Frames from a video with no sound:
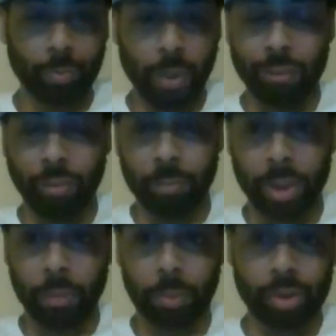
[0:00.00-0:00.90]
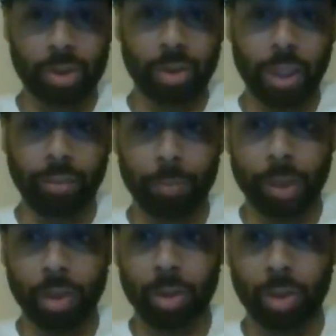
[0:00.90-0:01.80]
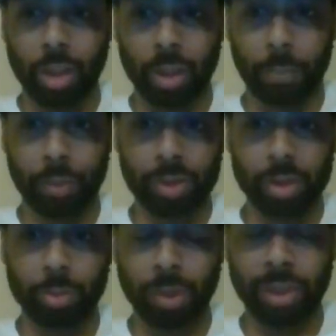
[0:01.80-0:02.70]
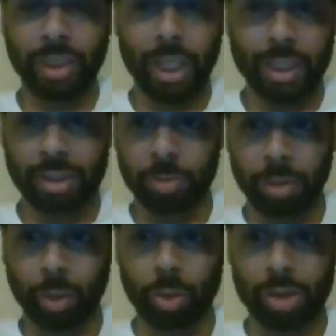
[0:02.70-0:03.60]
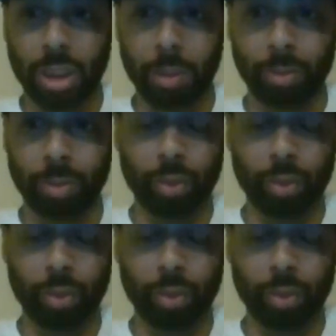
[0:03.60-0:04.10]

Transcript: have a better person being cast as a medical examiner. You're